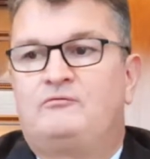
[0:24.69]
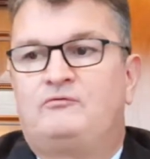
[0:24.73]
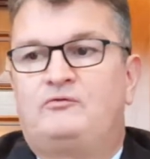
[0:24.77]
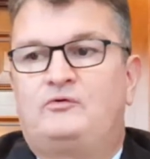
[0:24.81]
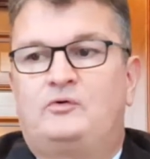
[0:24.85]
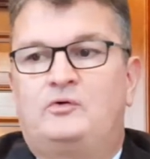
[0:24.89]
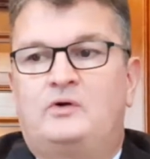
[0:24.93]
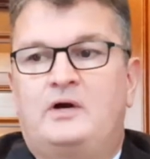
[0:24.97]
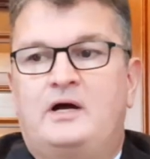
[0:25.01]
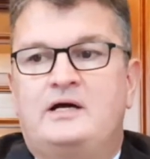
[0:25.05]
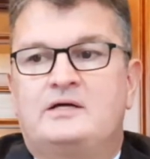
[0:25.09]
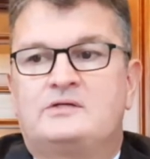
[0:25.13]

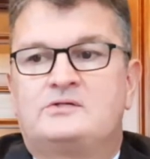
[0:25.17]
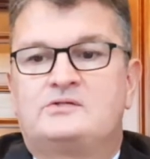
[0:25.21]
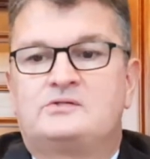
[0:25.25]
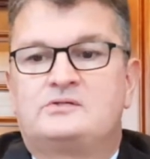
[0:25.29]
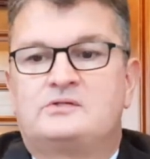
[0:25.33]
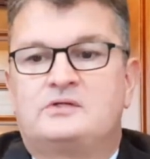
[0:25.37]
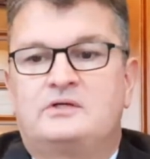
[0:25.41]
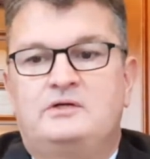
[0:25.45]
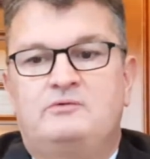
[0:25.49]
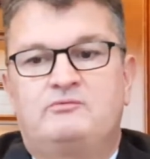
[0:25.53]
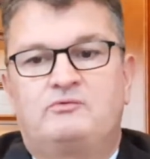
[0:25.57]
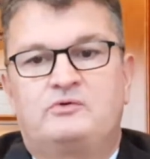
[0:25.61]
for us,
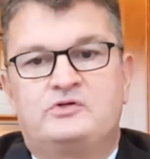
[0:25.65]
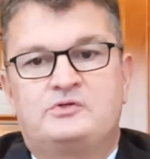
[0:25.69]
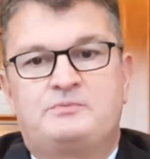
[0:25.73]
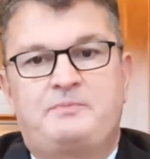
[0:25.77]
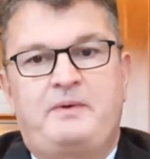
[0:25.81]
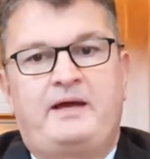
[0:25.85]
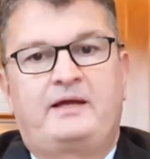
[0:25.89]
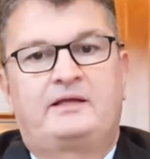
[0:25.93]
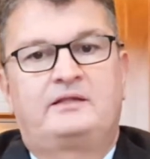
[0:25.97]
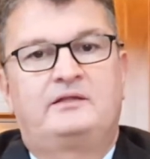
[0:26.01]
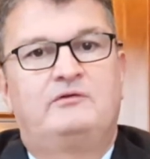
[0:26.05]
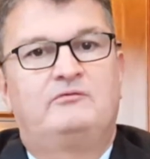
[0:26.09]

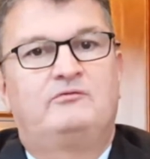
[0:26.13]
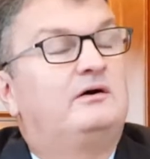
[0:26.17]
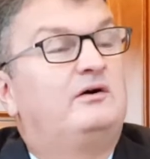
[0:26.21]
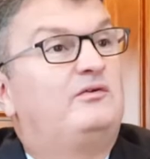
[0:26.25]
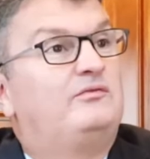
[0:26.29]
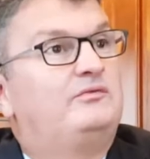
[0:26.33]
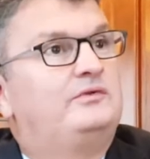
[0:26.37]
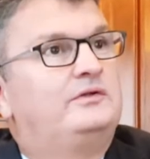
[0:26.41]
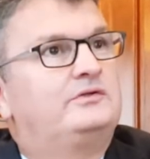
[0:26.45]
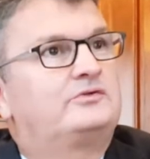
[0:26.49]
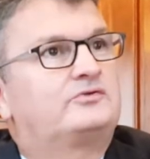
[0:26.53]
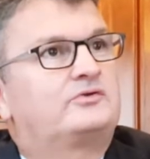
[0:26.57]
irrespective
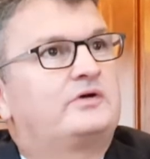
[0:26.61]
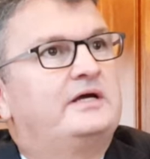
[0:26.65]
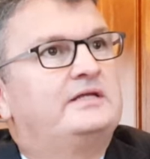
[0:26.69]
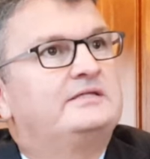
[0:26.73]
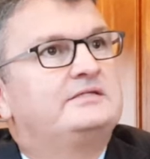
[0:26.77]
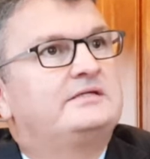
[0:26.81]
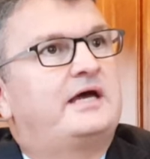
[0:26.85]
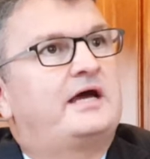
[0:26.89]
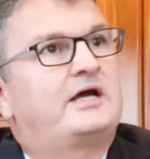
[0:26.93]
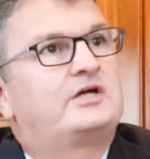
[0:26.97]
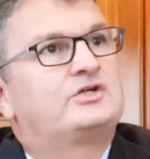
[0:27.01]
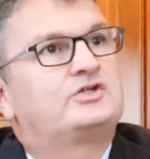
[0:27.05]
of the
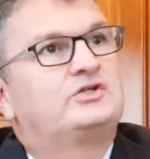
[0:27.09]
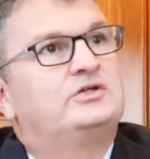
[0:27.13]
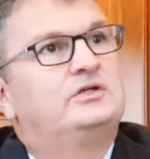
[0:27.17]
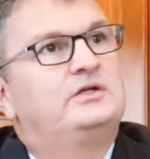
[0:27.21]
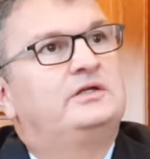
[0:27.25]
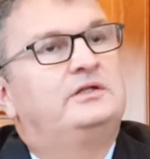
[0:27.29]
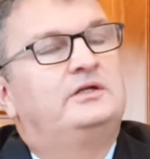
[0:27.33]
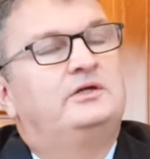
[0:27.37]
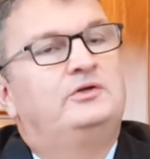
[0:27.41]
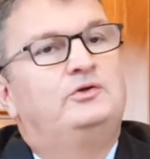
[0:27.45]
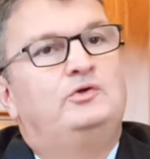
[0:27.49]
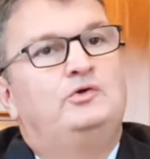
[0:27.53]
transaction
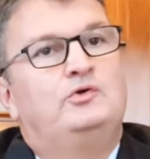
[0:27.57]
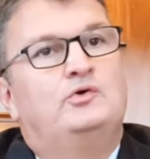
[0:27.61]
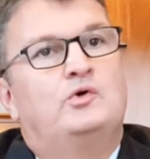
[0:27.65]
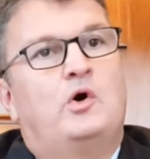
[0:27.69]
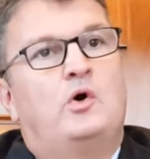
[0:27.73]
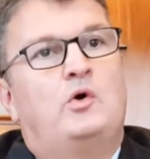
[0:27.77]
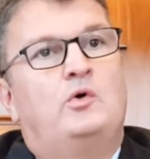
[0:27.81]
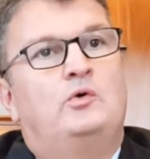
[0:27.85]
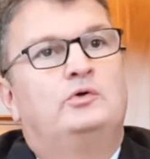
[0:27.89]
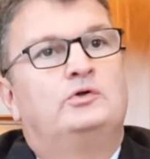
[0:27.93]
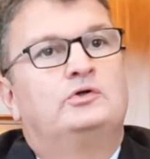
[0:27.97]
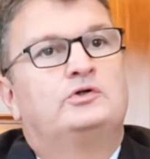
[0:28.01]
and the new
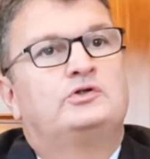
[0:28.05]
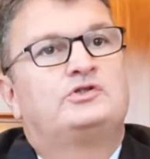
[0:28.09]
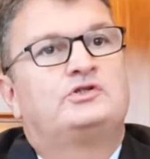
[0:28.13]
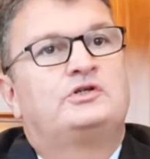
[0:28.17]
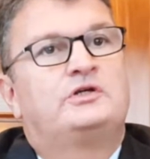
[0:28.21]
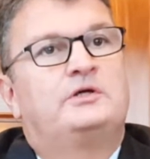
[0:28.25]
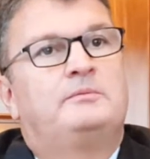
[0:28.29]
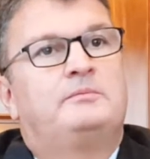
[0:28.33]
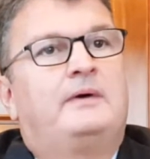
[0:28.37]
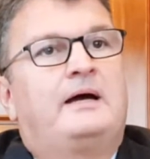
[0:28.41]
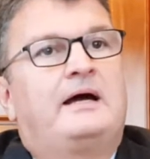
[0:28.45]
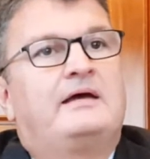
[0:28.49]

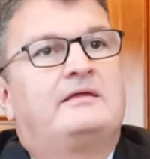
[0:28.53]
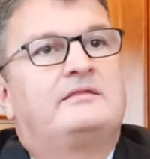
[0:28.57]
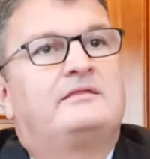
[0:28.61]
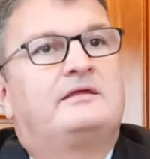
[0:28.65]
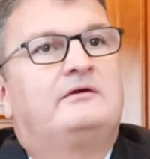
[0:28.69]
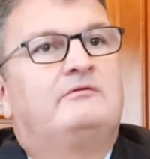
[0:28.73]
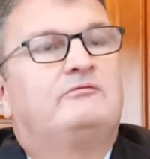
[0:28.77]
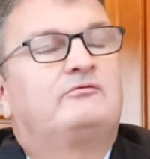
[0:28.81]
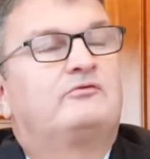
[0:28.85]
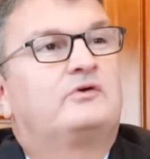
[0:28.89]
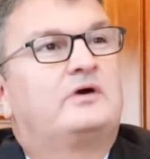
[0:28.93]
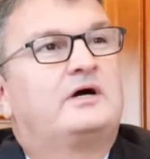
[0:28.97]
ownership, I
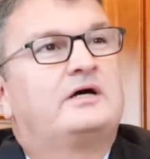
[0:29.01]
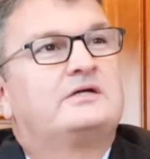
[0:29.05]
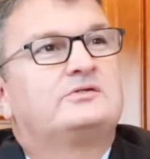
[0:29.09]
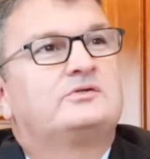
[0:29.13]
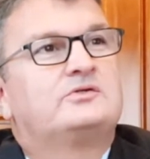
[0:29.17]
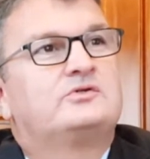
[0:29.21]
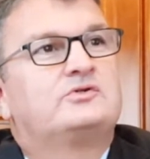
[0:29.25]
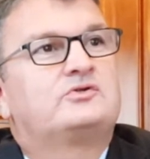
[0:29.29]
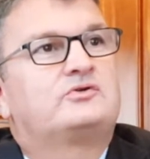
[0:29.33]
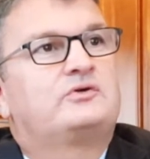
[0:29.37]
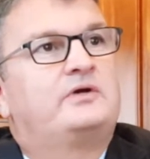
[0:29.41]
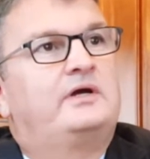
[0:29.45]
think for us,
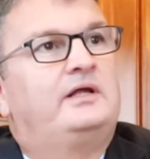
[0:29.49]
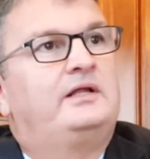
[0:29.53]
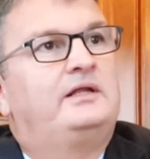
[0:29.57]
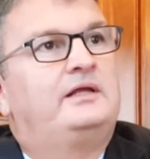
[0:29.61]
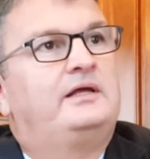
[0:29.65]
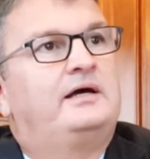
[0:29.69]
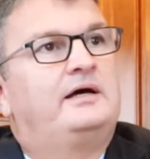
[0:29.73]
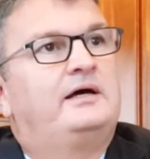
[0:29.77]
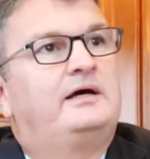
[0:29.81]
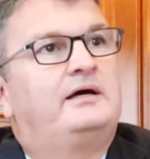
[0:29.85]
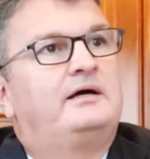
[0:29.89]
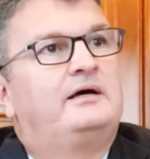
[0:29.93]

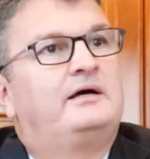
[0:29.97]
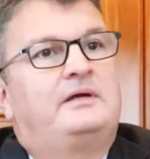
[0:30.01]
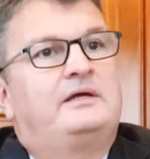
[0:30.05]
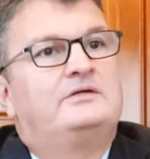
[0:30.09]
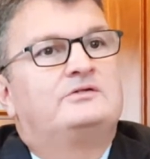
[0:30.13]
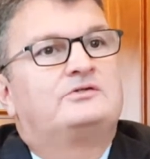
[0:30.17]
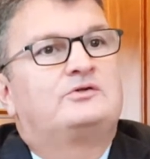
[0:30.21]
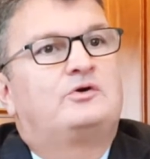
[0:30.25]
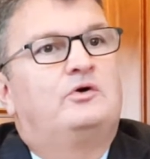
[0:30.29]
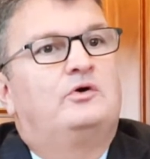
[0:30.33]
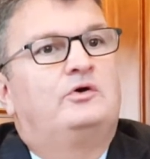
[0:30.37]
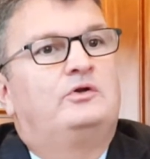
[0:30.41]
Australia is
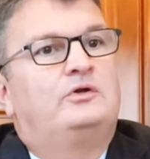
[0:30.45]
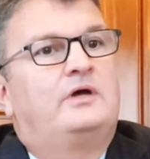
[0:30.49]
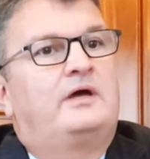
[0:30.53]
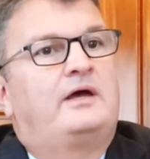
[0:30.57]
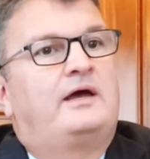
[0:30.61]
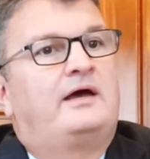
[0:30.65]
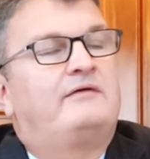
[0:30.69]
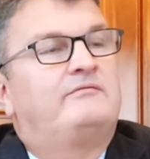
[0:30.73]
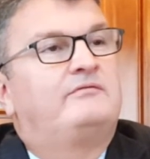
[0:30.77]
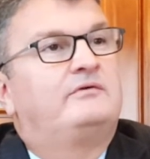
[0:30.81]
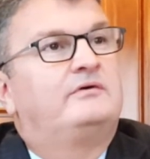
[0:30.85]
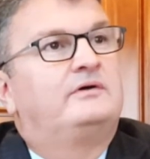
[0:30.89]
going to
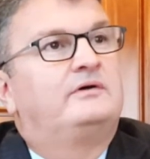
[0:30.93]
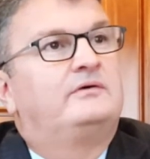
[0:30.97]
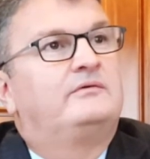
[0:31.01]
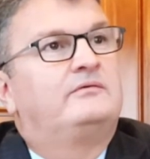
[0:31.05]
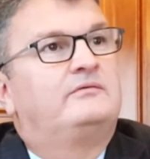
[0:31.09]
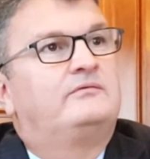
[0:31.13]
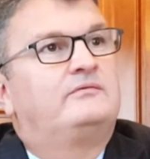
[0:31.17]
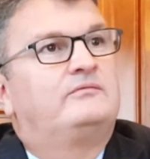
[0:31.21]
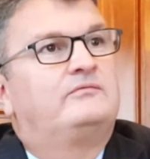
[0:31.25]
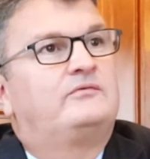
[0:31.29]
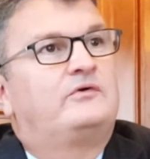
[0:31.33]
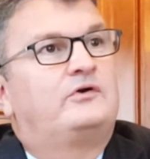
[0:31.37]
have a
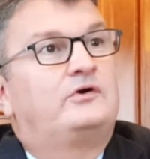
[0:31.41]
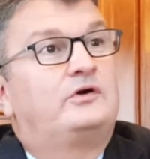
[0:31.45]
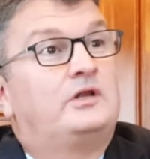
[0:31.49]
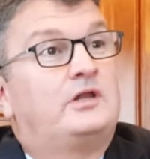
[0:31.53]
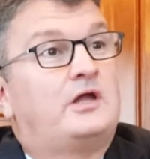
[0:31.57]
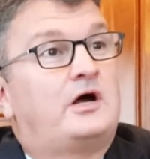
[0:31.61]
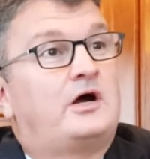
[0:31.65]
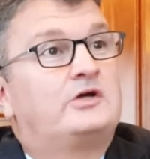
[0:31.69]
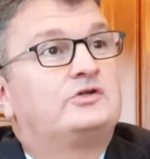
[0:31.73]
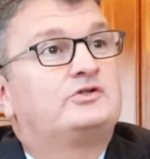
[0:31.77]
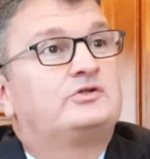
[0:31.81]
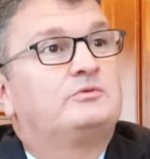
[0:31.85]
very
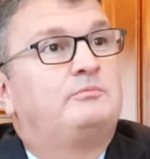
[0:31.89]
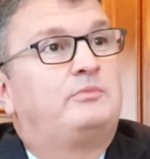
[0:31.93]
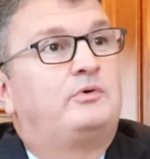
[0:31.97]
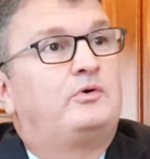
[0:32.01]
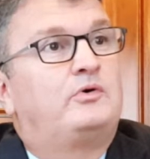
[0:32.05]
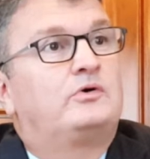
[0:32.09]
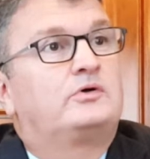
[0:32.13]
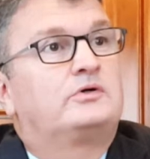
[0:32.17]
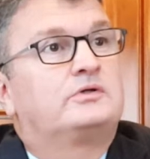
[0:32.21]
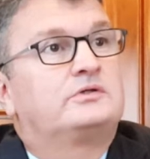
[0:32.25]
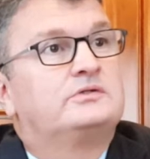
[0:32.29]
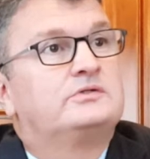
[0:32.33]
large
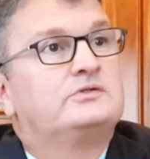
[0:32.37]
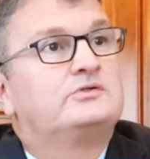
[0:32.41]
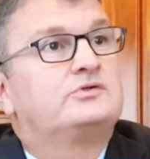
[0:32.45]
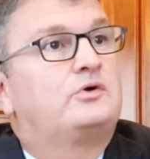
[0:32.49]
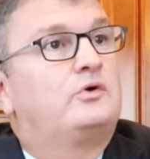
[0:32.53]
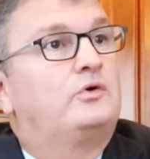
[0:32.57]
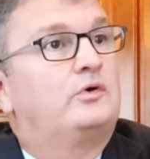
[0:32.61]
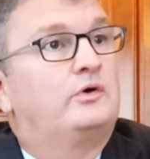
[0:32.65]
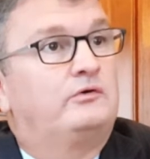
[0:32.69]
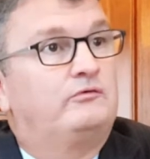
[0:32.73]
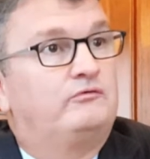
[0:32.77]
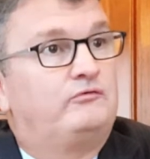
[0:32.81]
importance
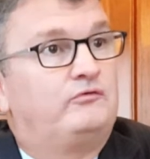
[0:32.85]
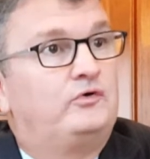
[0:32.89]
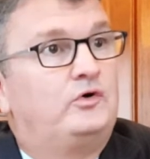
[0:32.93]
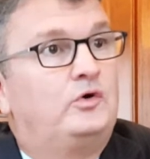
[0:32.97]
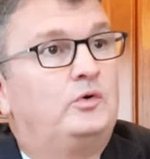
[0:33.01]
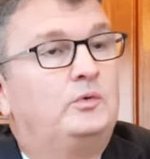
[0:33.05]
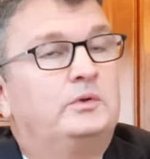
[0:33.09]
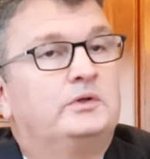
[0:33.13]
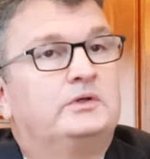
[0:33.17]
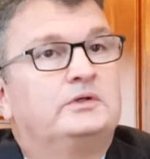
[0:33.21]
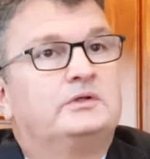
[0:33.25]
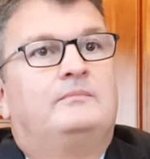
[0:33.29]
going
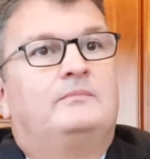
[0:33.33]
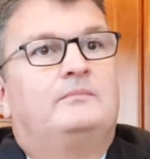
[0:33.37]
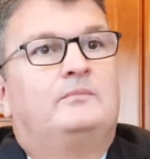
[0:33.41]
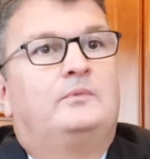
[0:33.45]
forward.